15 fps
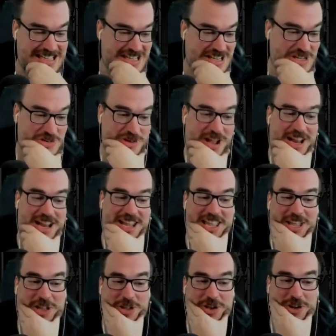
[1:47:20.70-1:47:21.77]
to try to
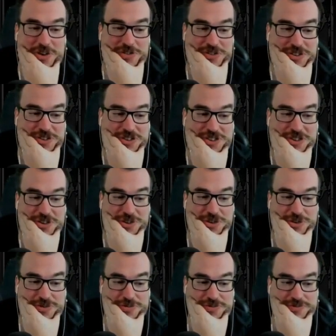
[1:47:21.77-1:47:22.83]
heal her for two.